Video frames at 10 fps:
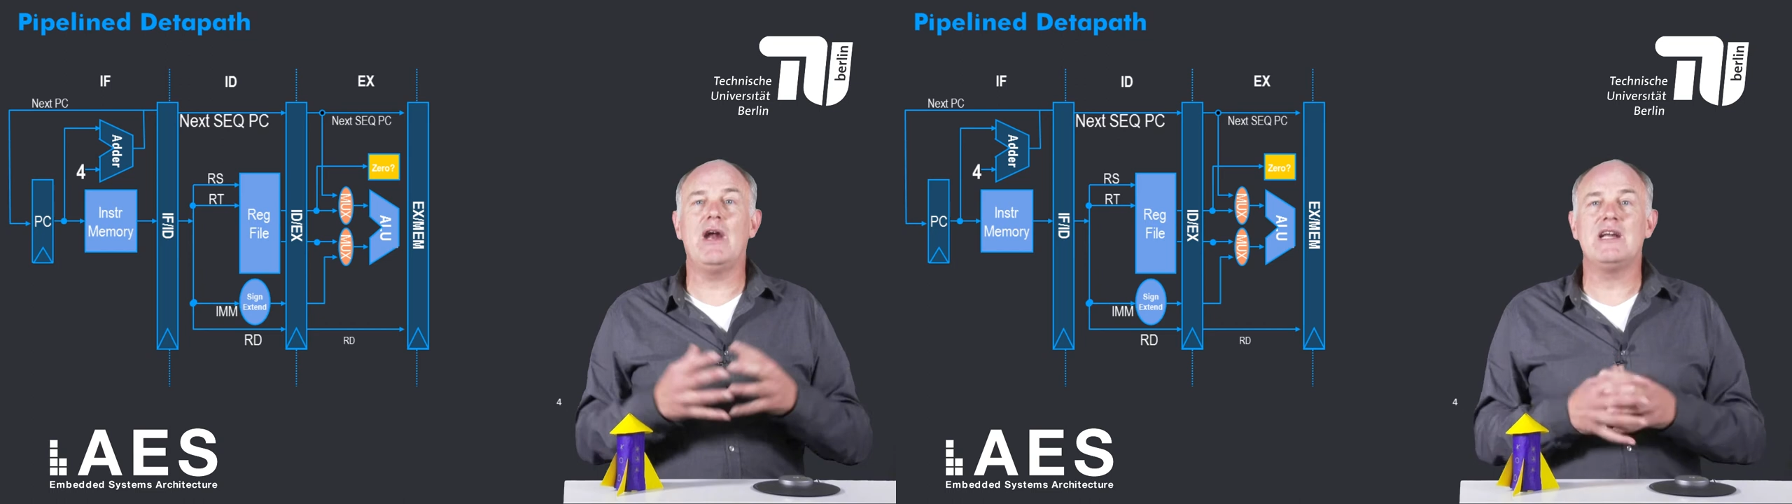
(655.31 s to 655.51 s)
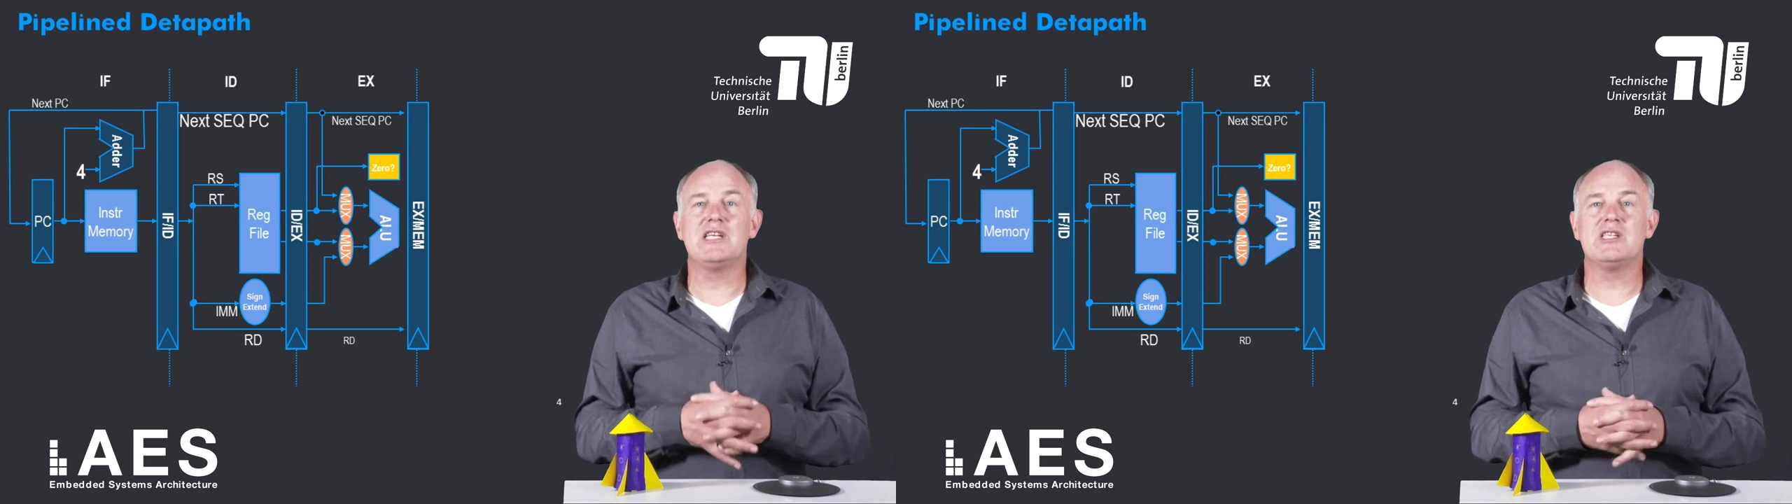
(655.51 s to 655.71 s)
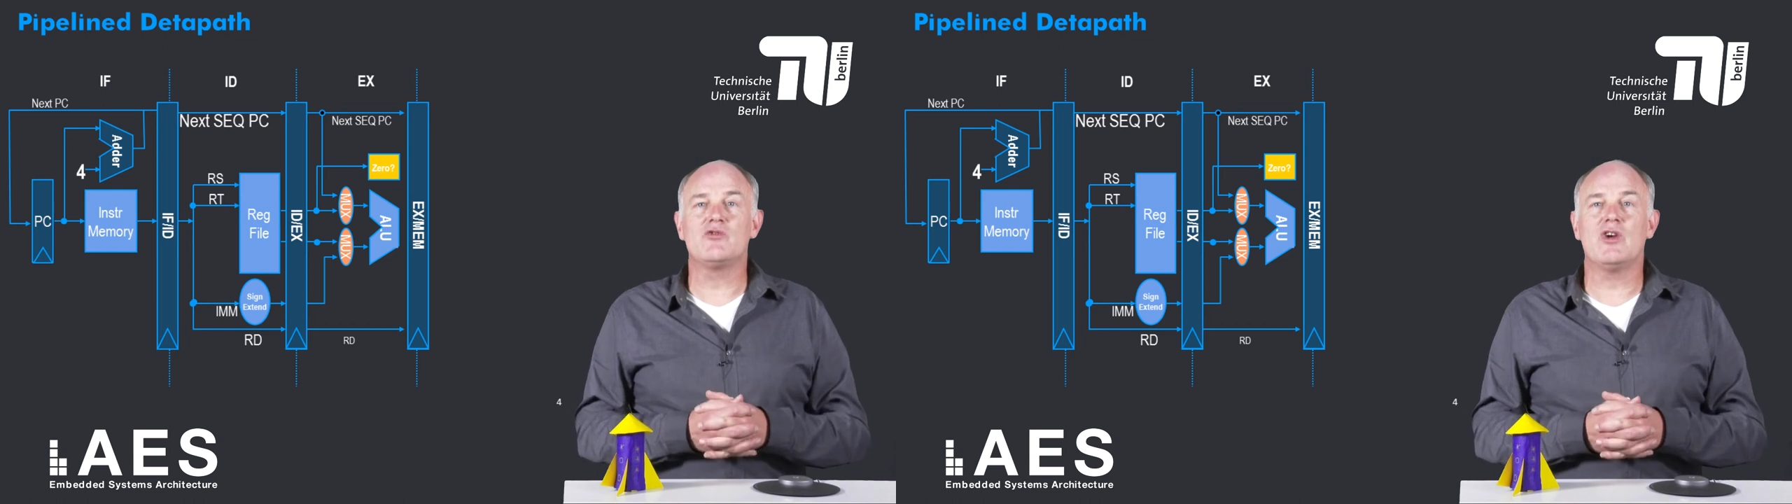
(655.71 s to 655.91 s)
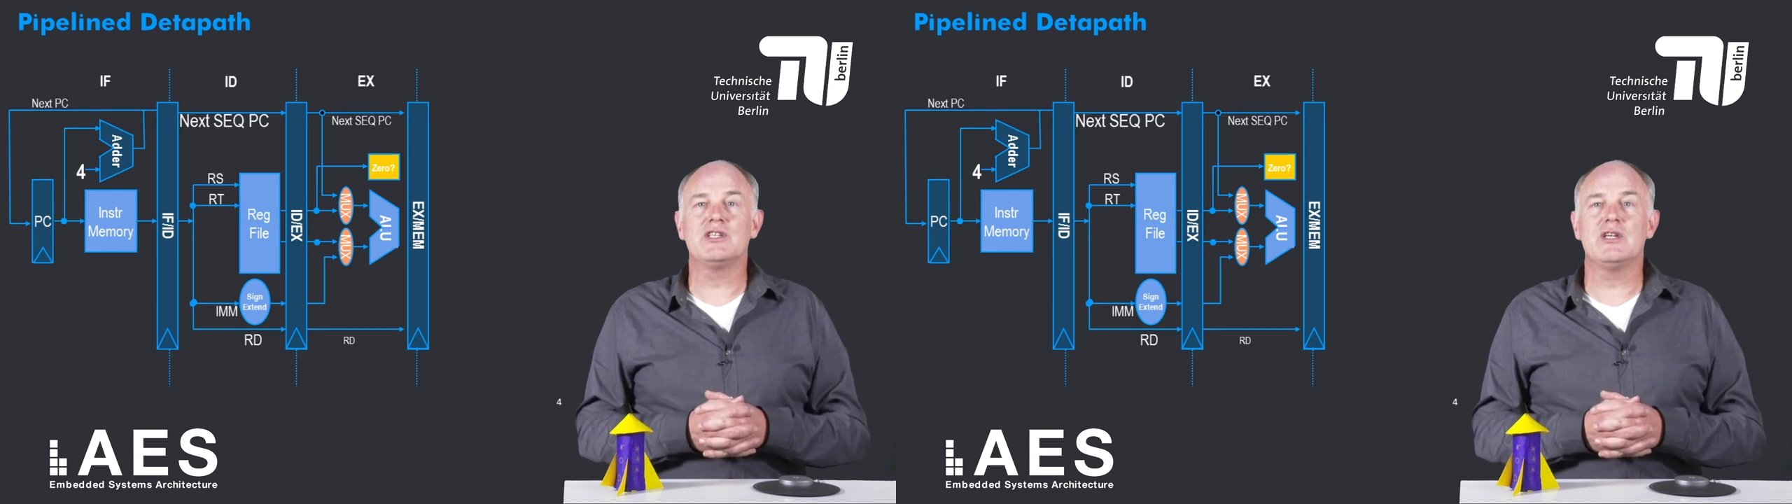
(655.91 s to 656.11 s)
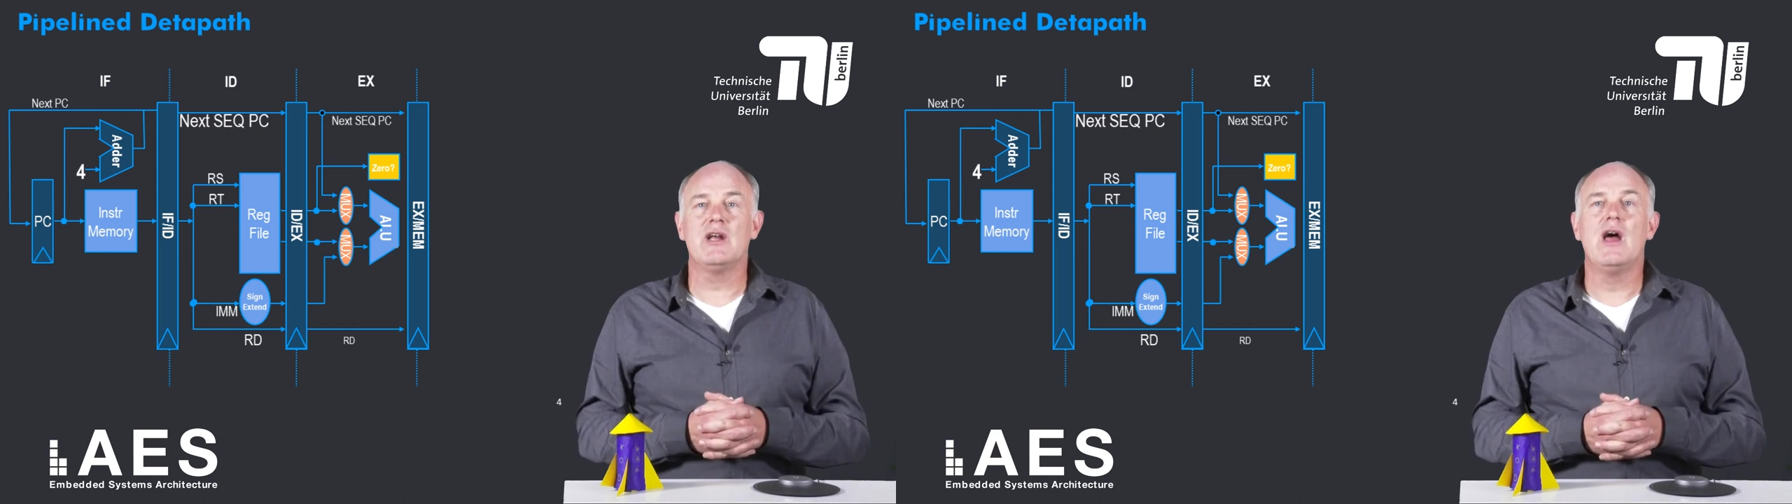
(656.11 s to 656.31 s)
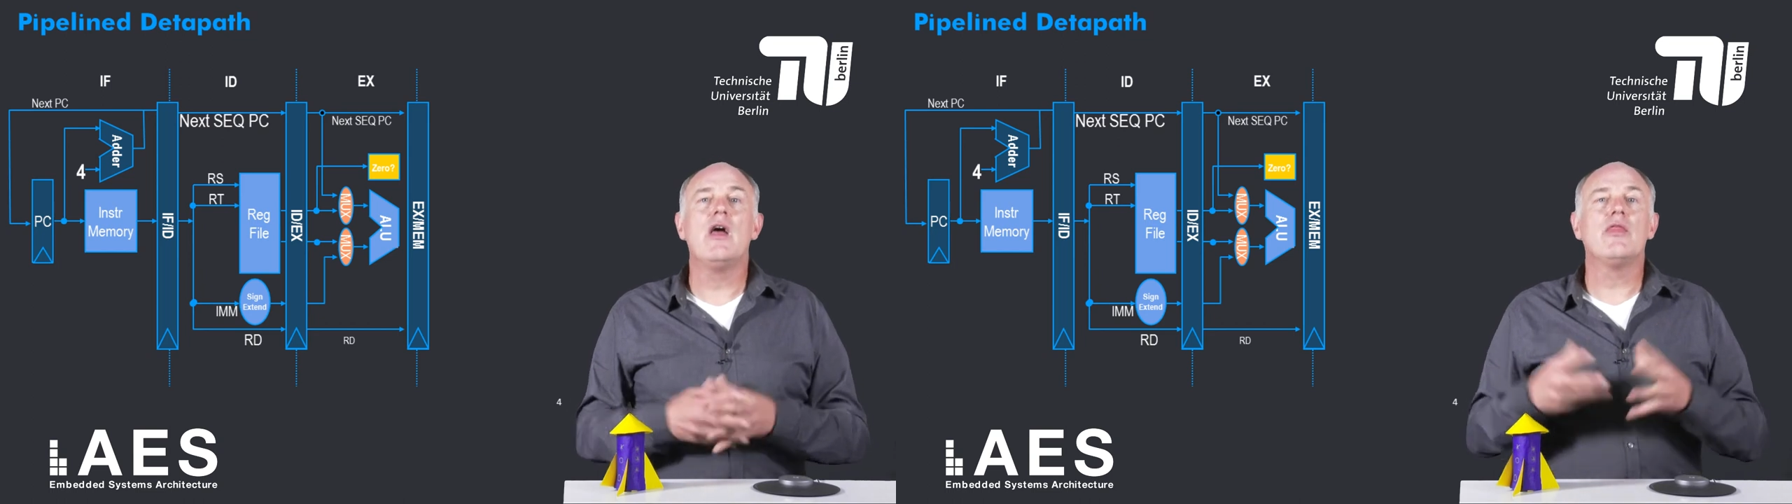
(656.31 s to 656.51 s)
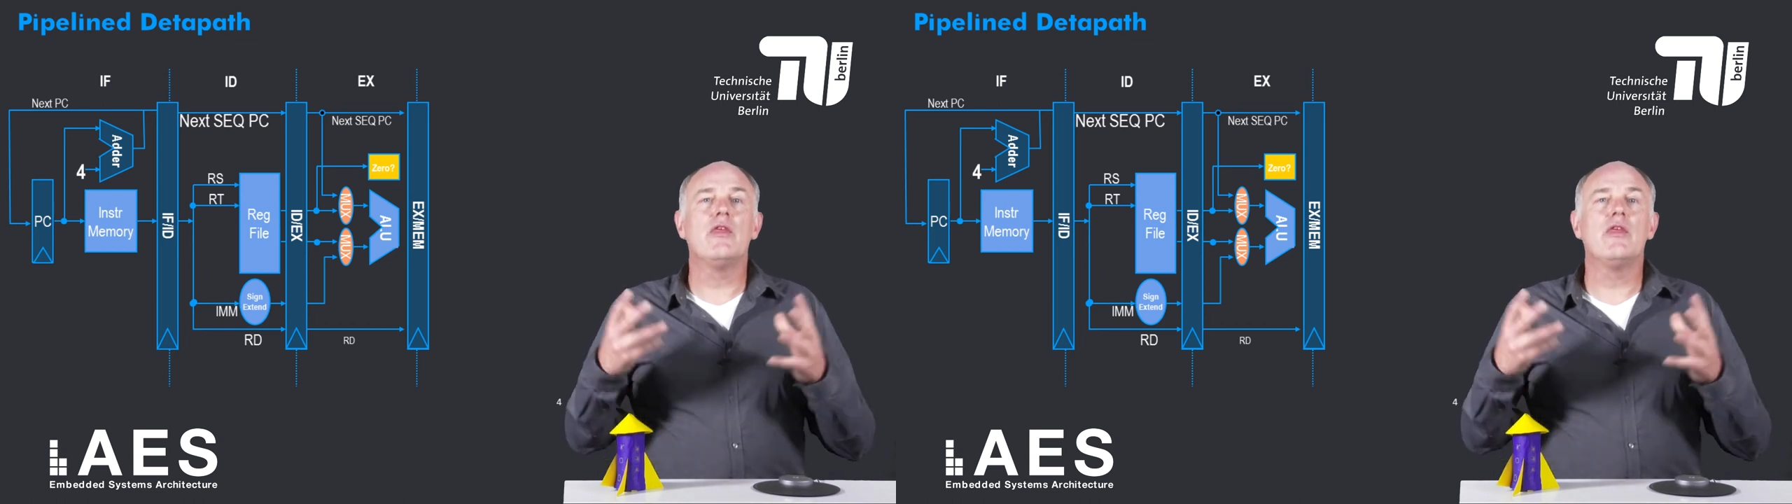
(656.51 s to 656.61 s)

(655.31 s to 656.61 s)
branch instruction,